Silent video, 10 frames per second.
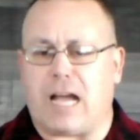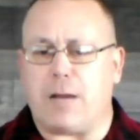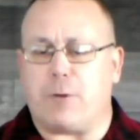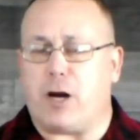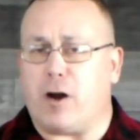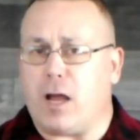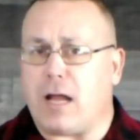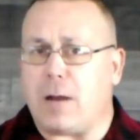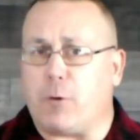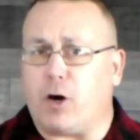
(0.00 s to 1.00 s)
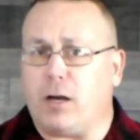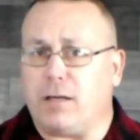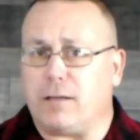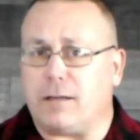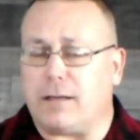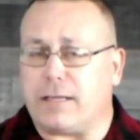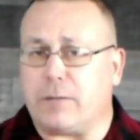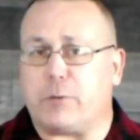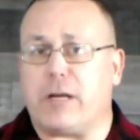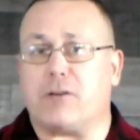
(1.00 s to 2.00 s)
Ibarra. I
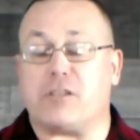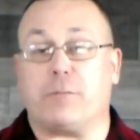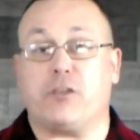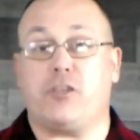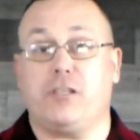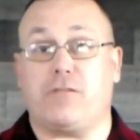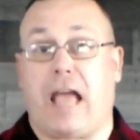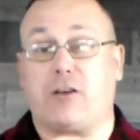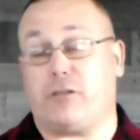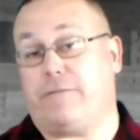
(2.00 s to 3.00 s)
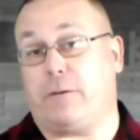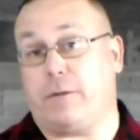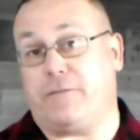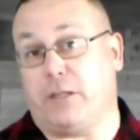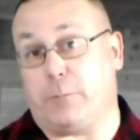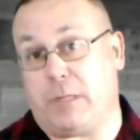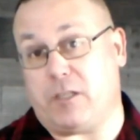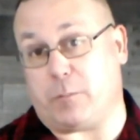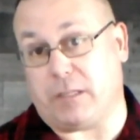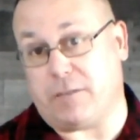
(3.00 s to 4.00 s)
can't pronounce it. She's actually from the
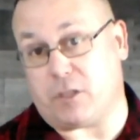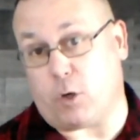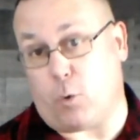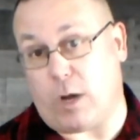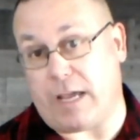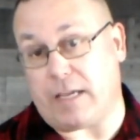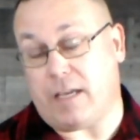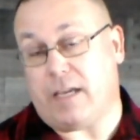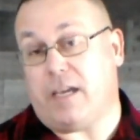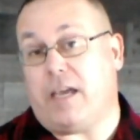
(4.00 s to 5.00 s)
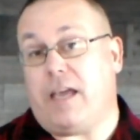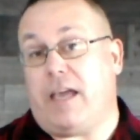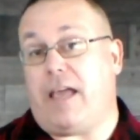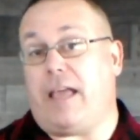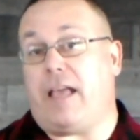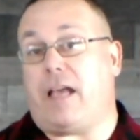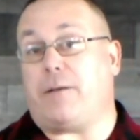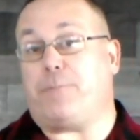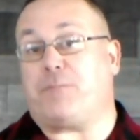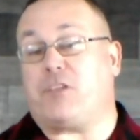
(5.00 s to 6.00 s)
Philippines, but lives in Hawaii.
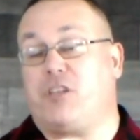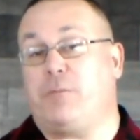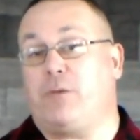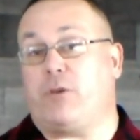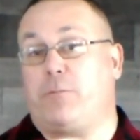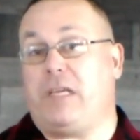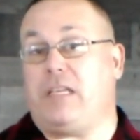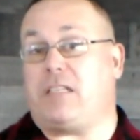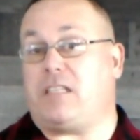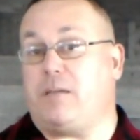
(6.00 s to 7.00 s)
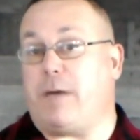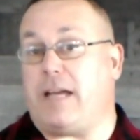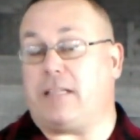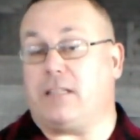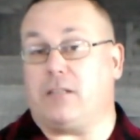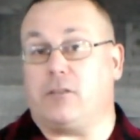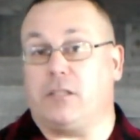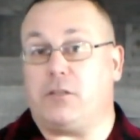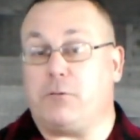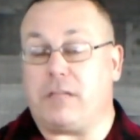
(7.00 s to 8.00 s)
And she'd been with PEC back in the
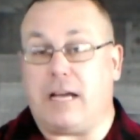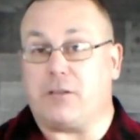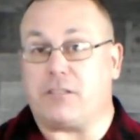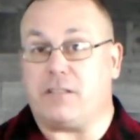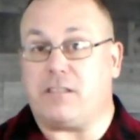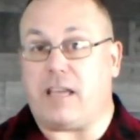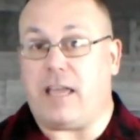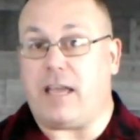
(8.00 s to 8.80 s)
early 2000s.